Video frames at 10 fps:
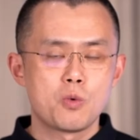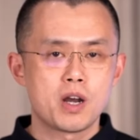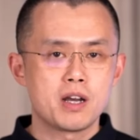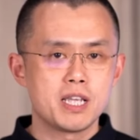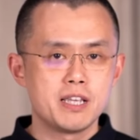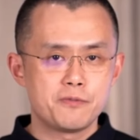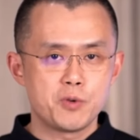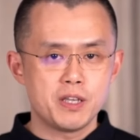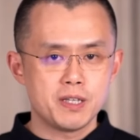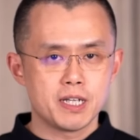where if
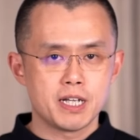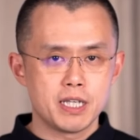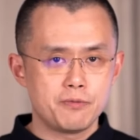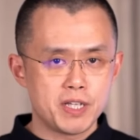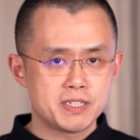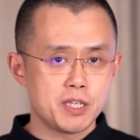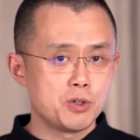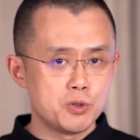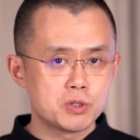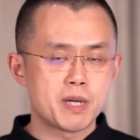we uh, if we see
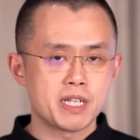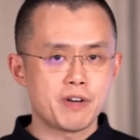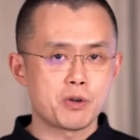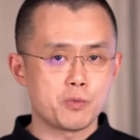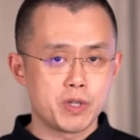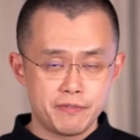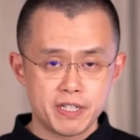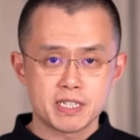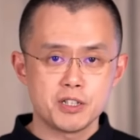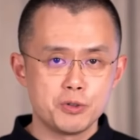you lose money very we
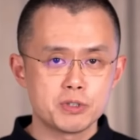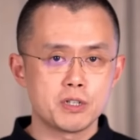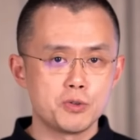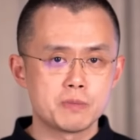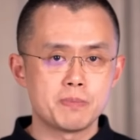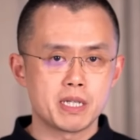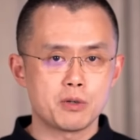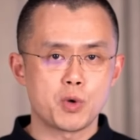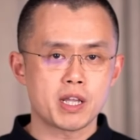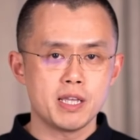see a user lose money
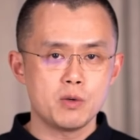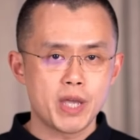quickly,